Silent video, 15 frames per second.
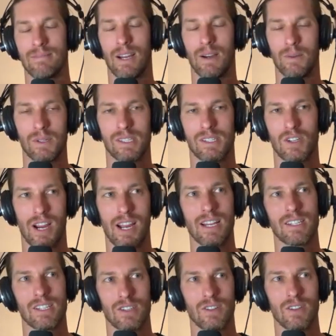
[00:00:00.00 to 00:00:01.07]
I was
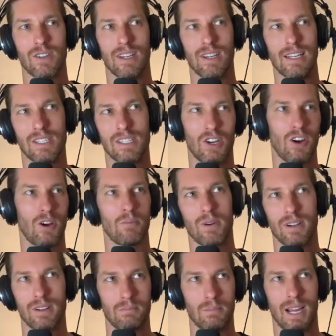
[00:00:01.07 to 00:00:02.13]
trying to
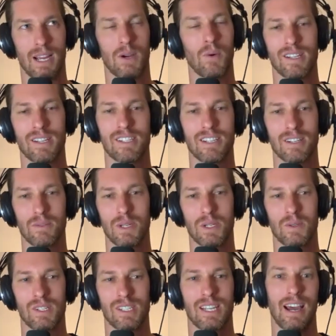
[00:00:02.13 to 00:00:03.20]
interpret my question, which
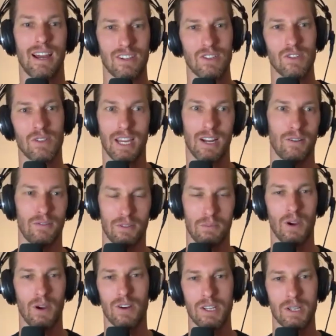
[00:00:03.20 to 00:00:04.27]
was how do you get off the
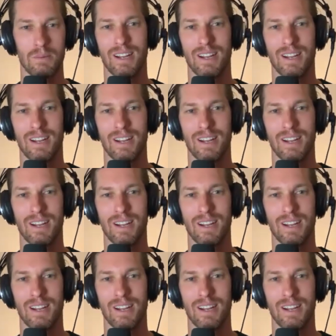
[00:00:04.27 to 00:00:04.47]
podium?